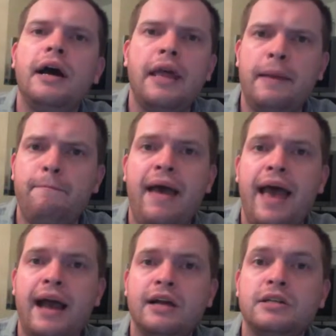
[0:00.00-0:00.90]

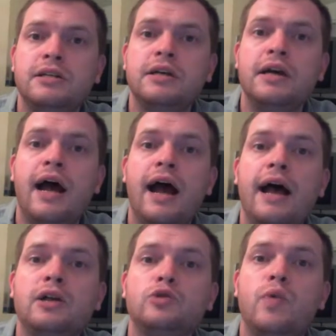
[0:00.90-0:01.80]
impact,
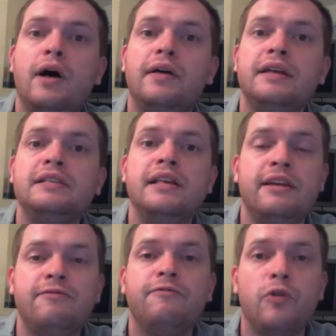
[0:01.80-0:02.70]
as well as
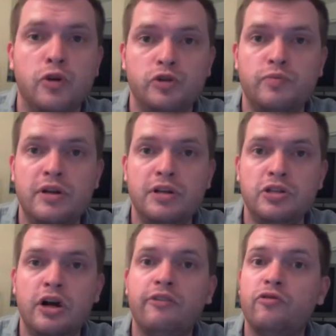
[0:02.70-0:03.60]
enforcement
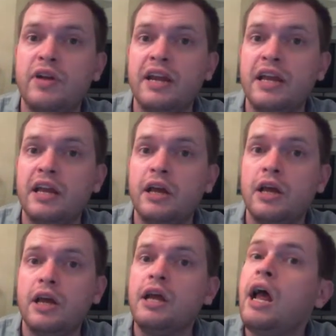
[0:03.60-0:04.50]
of reading.
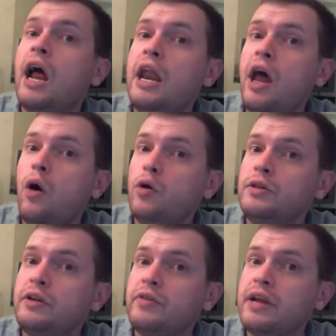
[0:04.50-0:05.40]
Not
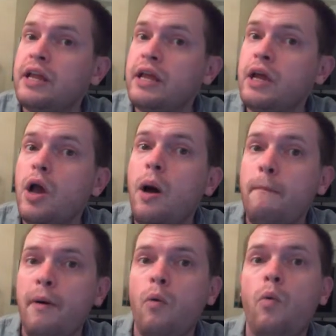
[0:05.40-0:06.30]
only reading,
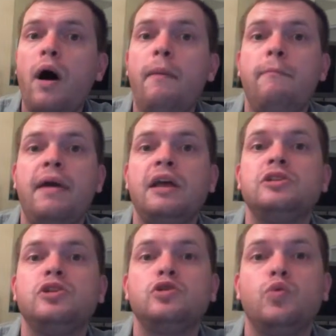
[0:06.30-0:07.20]
but what makes
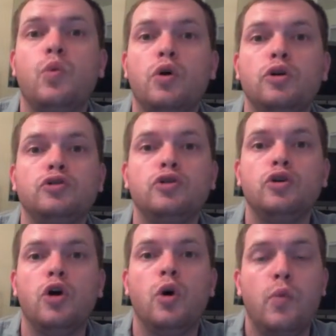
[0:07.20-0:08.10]
this world
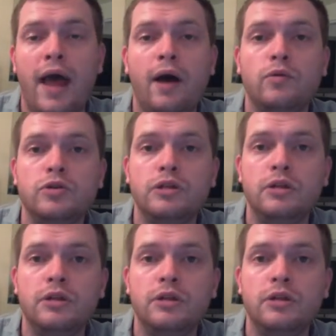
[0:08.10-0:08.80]
go round.